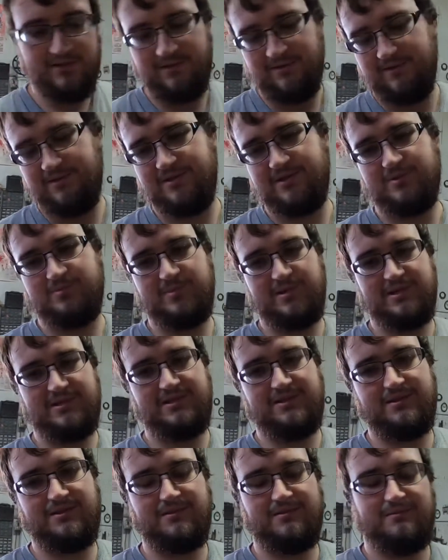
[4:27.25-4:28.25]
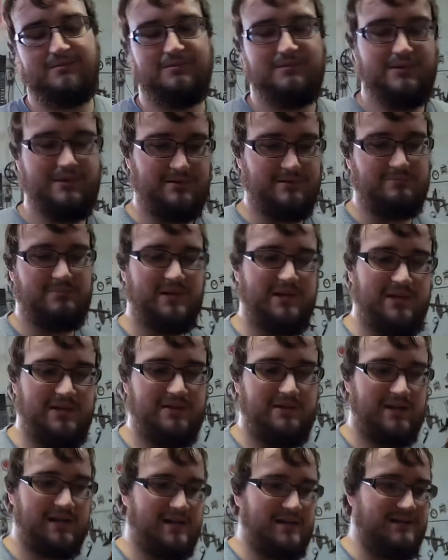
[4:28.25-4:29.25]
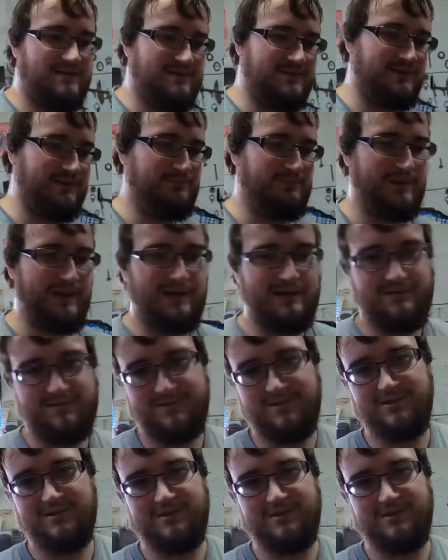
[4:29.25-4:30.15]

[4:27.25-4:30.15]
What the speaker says: They should be at your house in about,